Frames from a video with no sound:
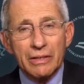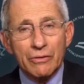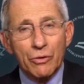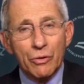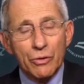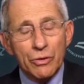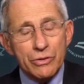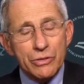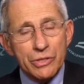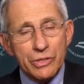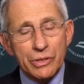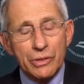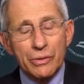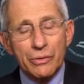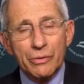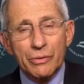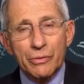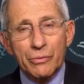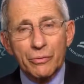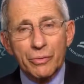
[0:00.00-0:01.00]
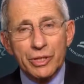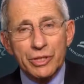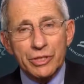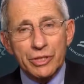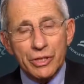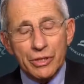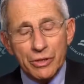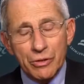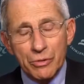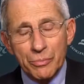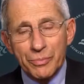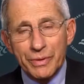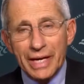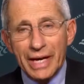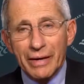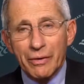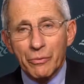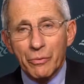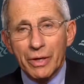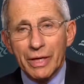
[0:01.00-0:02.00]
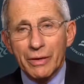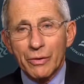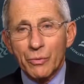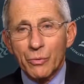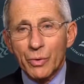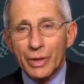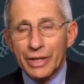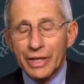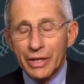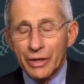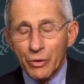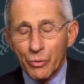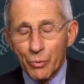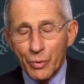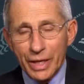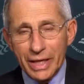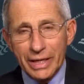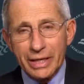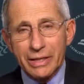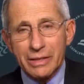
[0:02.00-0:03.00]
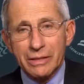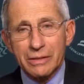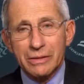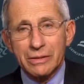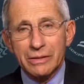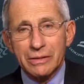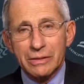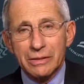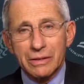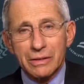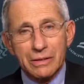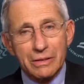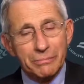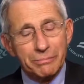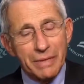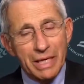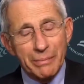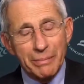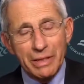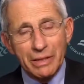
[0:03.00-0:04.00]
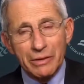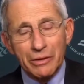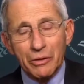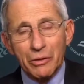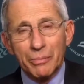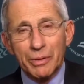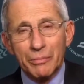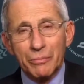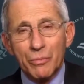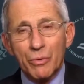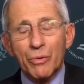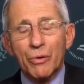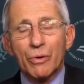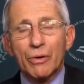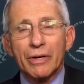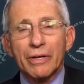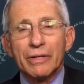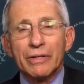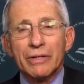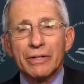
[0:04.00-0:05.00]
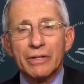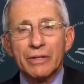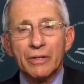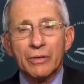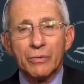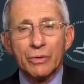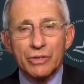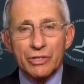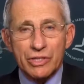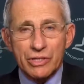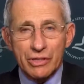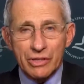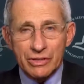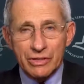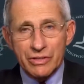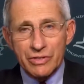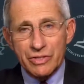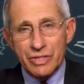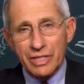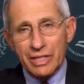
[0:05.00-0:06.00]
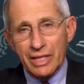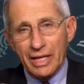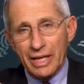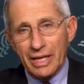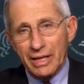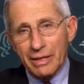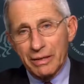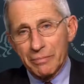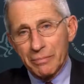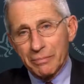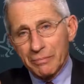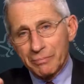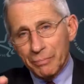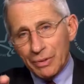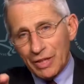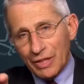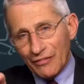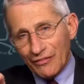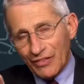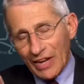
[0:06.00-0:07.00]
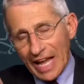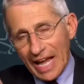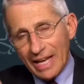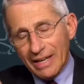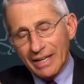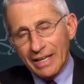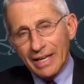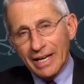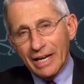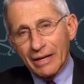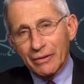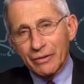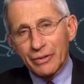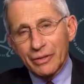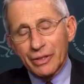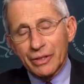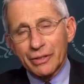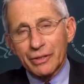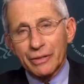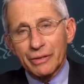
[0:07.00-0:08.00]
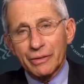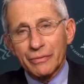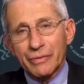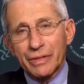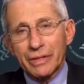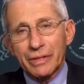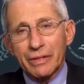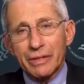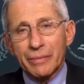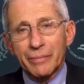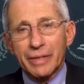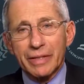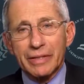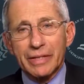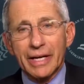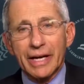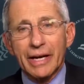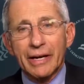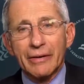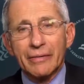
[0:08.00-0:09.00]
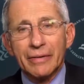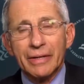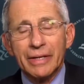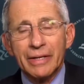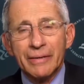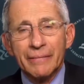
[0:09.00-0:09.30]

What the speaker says: Also, we should hope that within a week, maybe a little bit more, we'll start to see a flattening out of the curve and coming down.